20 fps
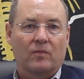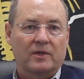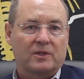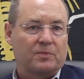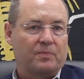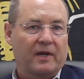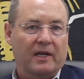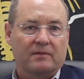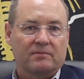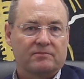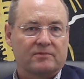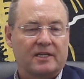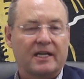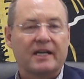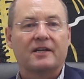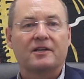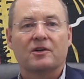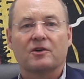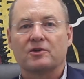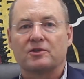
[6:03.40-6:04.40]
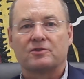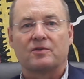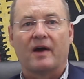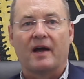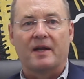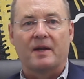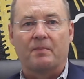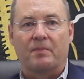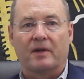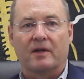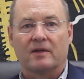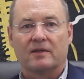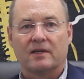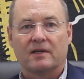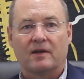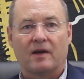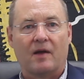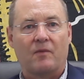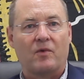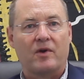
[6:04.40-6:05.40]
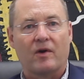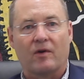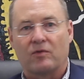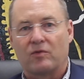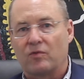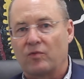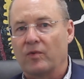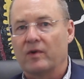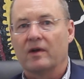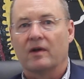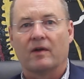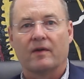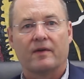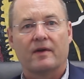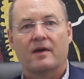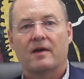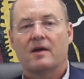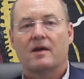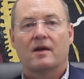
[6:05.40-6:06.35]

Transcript: spent 10 years trying to build it, and we are thrilled.